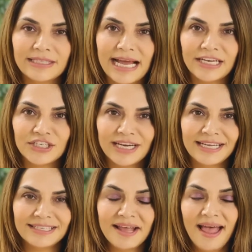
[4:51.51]

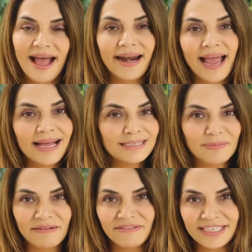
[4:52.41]
Angeles and it has
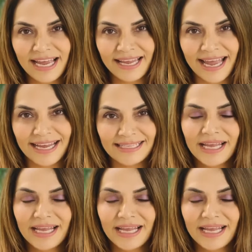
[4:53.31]
been for decades.